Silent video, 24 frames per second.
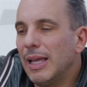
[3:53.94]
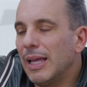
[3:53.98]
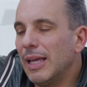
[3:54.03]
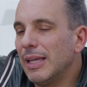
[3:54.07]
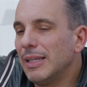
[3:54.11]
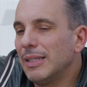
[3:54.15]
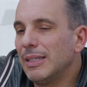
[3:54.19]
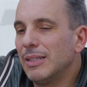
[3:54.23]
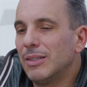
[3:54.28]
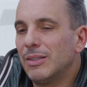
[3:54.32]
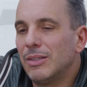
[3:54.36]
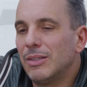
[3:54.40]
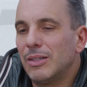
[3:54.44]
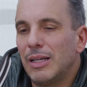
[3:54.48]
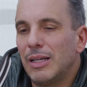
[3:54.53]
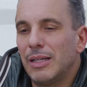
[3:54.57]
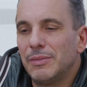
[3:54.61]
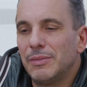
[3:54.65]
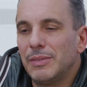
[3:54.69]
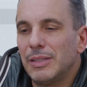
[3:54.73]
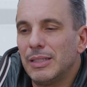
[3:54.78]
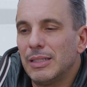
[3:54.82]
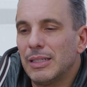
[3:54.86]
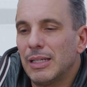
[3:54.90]
Yeah,
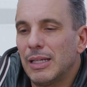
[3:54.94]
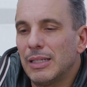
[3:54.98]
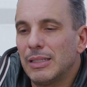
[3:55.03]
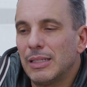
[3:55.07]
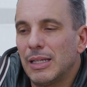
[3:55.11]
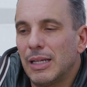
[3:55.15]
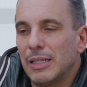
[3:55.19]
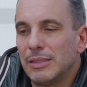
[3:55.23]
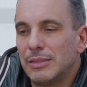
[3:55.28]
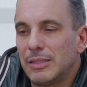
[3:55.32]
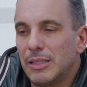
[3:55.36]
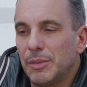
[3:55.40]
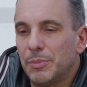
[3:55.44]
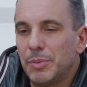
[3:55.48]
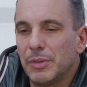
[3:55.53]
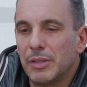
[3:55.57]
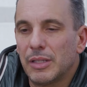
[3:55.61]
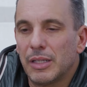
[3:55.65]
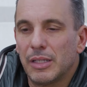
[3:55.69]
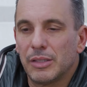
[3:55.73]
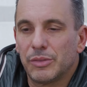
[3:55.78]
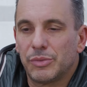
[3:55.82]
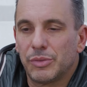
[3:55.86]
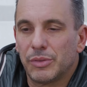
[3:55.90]
I
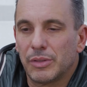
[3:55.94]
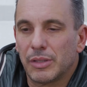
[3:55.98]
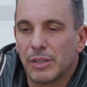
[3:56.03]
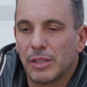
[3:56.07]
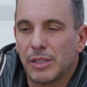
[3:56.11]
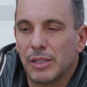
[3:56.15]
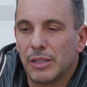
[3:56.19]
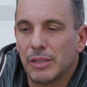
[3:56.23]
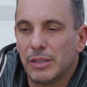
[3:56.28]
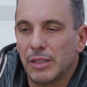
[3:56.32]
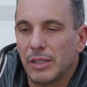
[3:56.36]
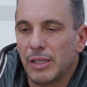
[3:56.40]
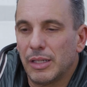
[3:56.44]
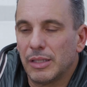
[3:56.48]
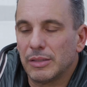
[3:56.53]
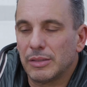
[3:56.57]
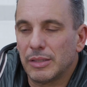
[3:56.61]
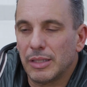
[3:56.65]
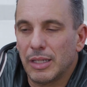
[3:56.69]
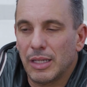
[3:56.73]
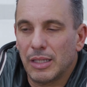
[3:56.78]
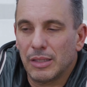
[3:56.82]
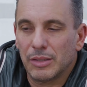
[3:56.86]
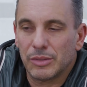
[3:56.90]
sympathize with the kid that has
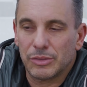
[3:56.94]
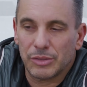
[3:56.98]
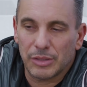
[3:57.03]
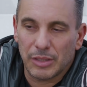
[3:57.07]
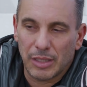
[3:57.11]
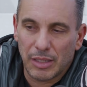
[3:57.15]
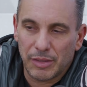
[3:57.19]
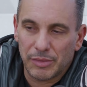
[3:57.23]
the allergy.